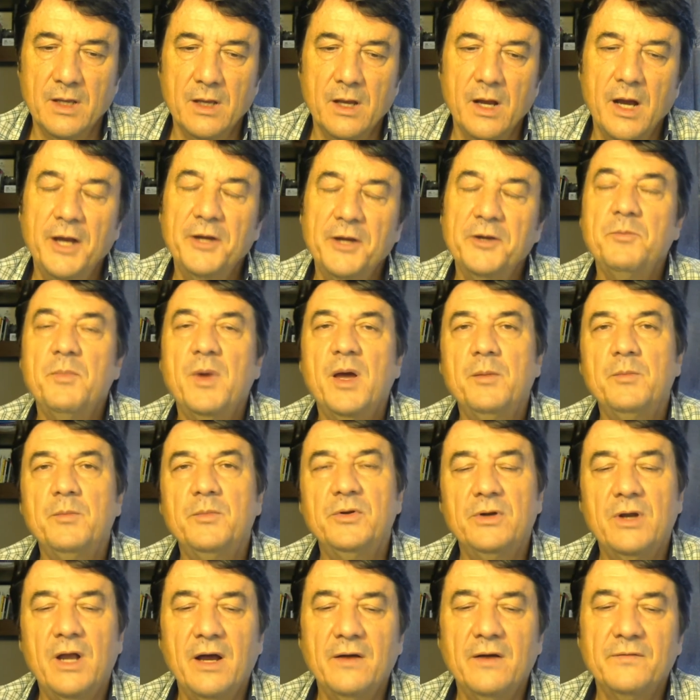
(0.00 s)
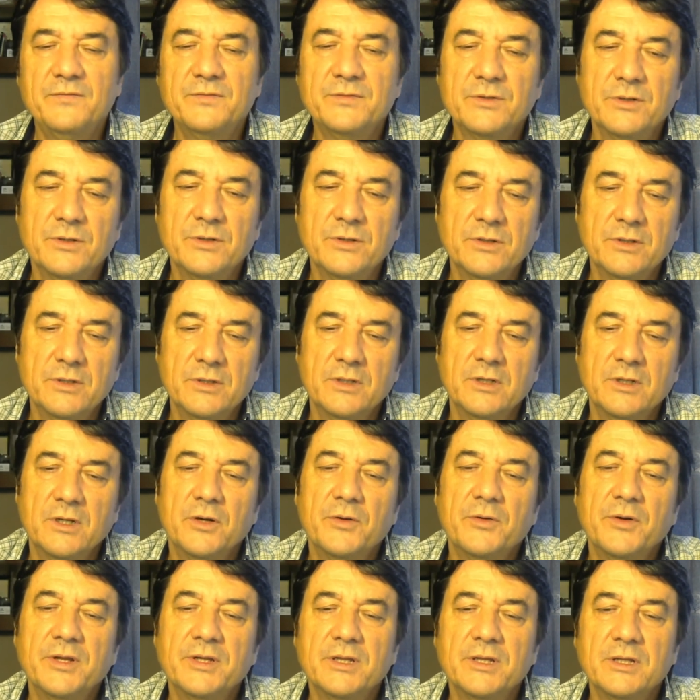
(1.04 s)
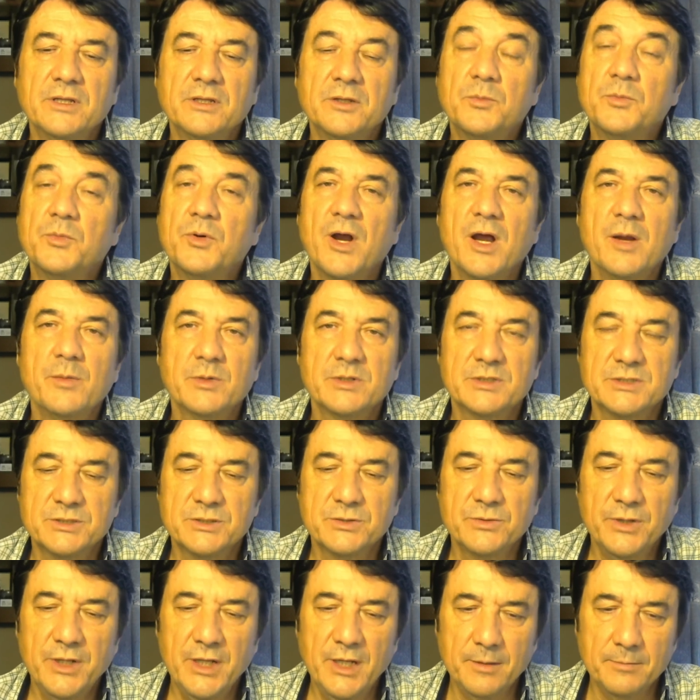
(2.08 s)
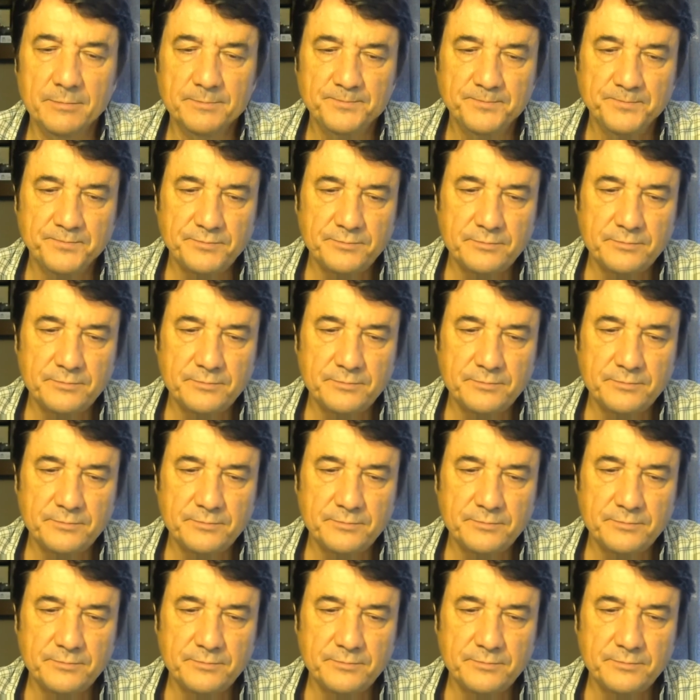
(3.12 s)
I remember after reading The Primal Scream